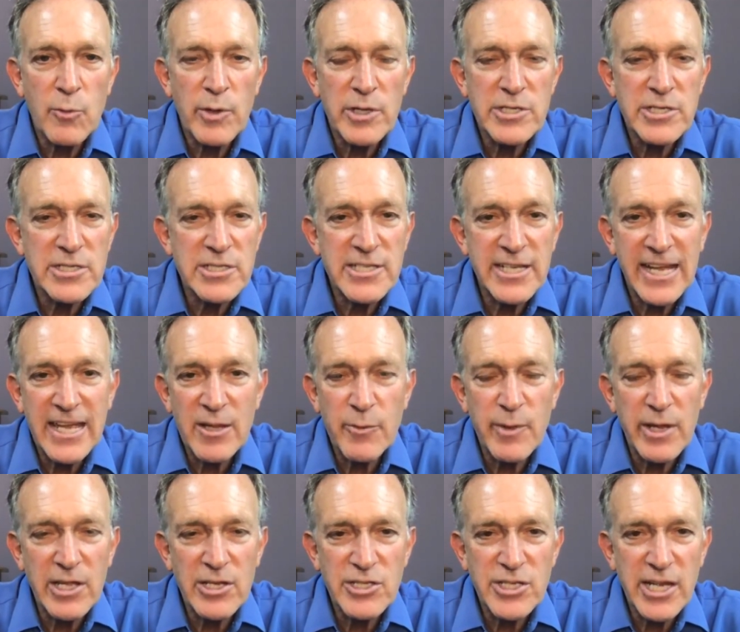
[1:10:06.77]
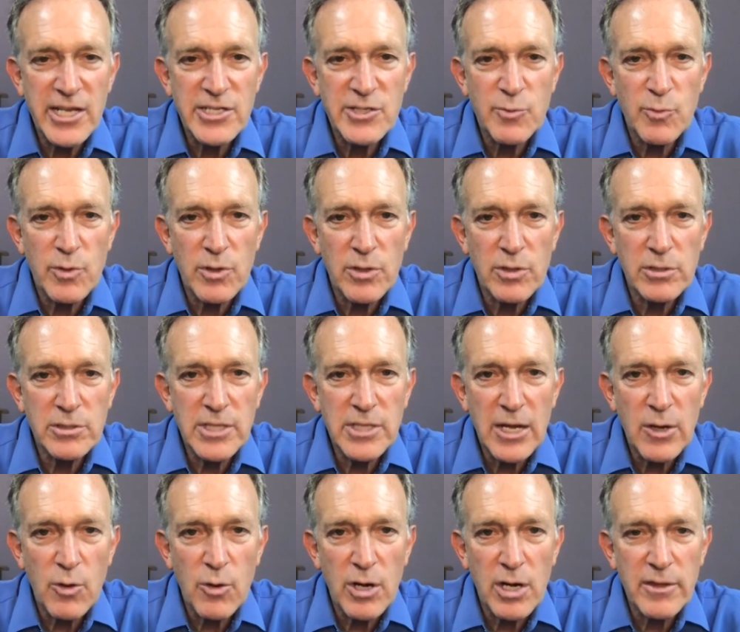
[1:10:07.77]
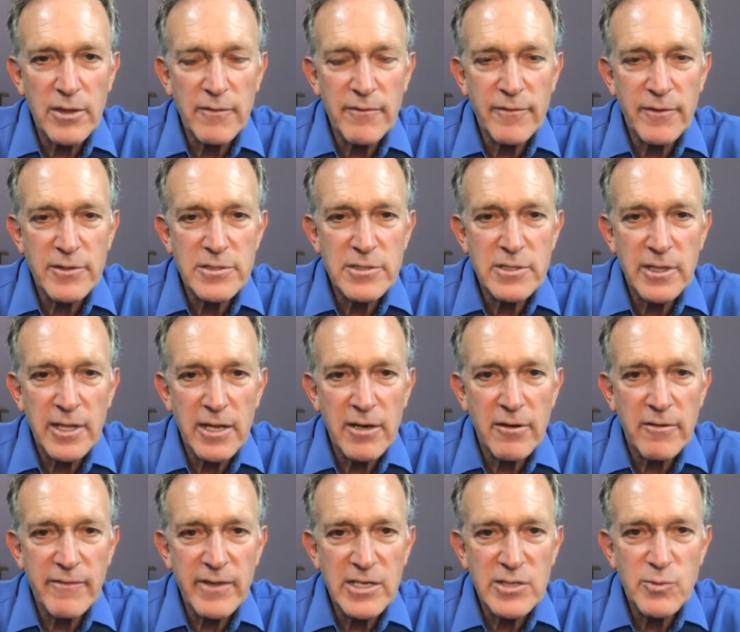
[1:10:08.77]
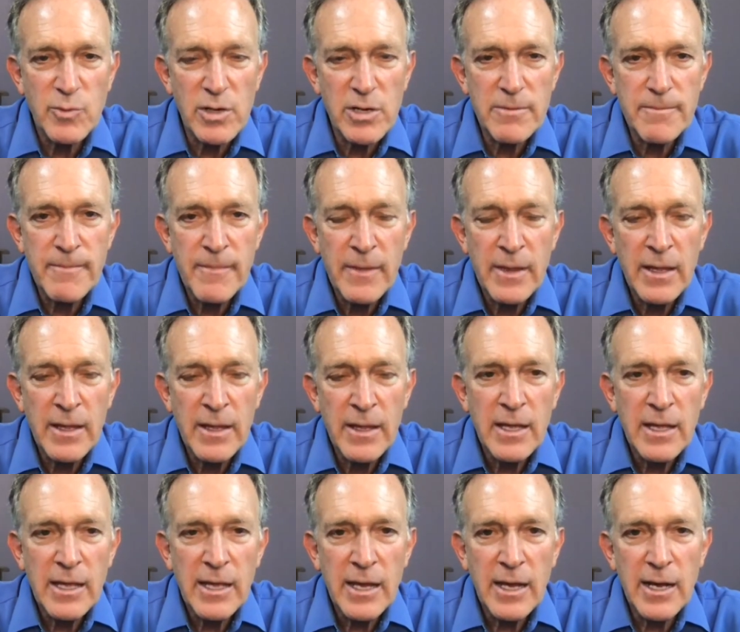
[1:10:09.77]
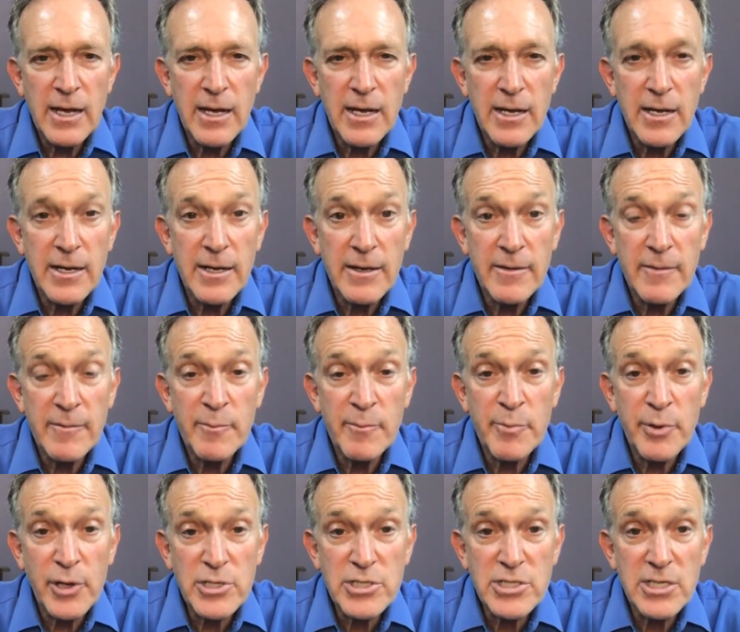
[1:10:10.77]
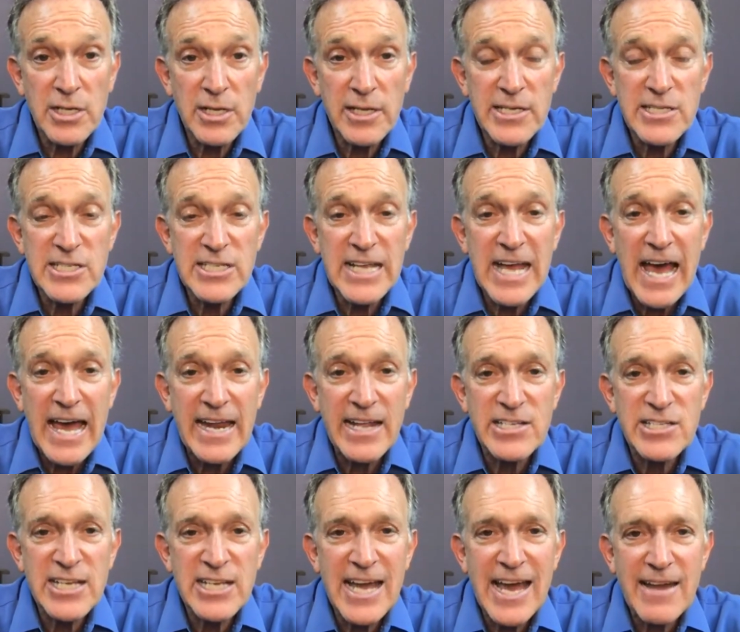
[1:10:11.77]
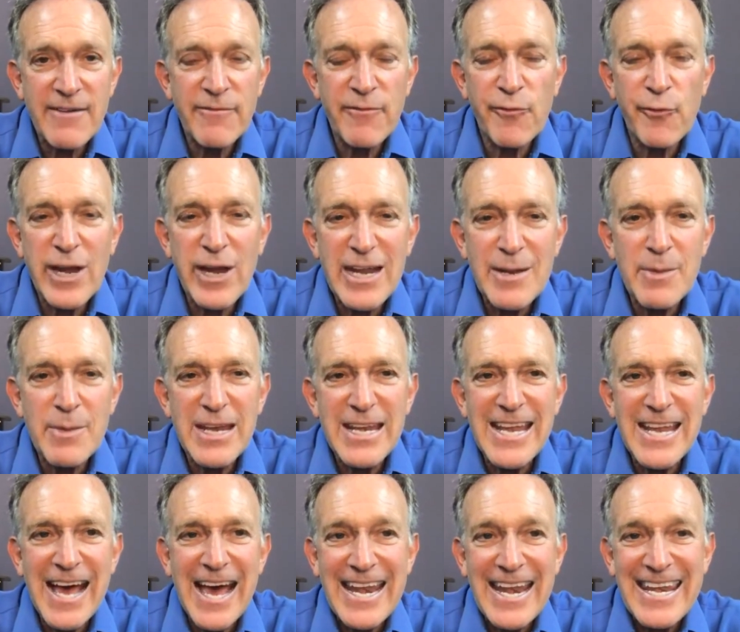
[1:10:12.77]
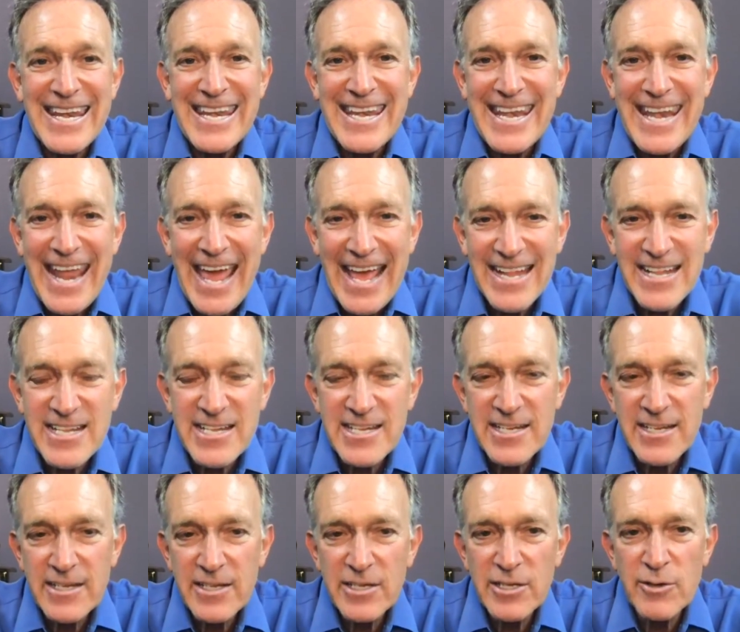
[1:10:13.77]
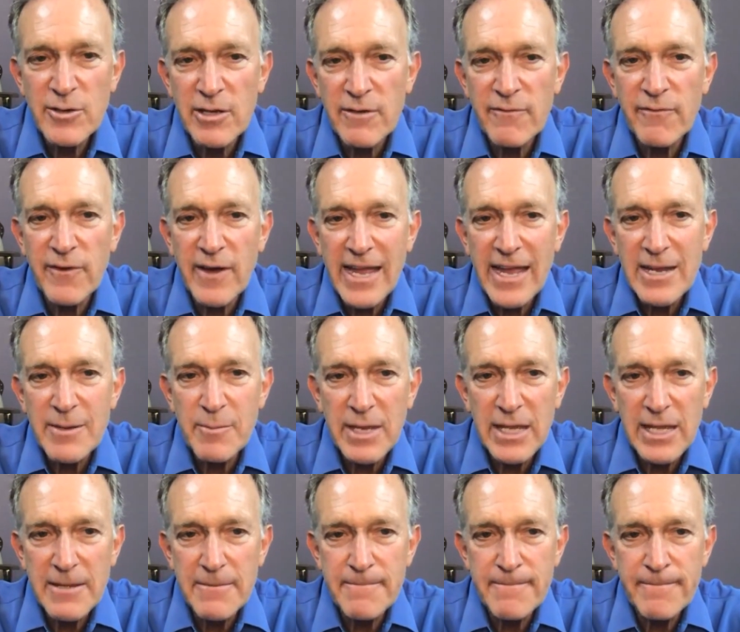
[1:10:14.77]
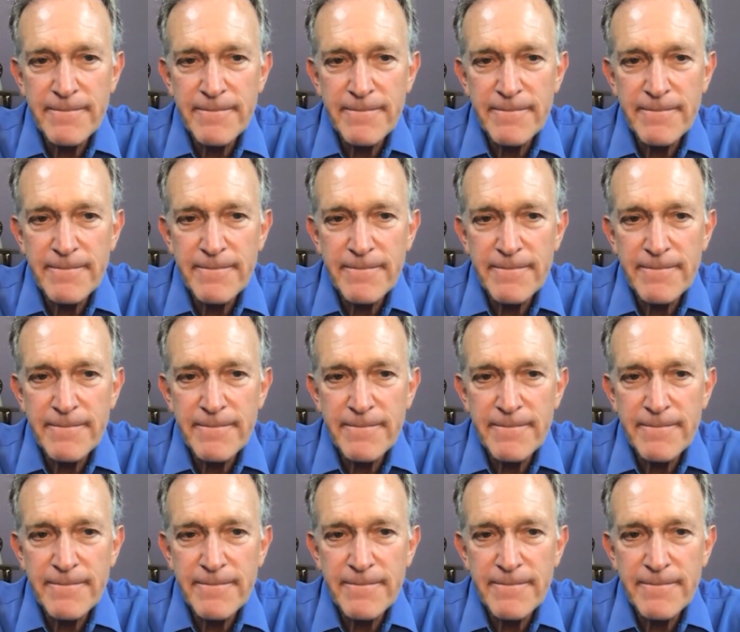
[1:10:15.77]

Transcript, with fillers: which is Together We Can Change the World.org, the first letter of each word. Uh, personally, Scott at scottfriedman.net. You can find me.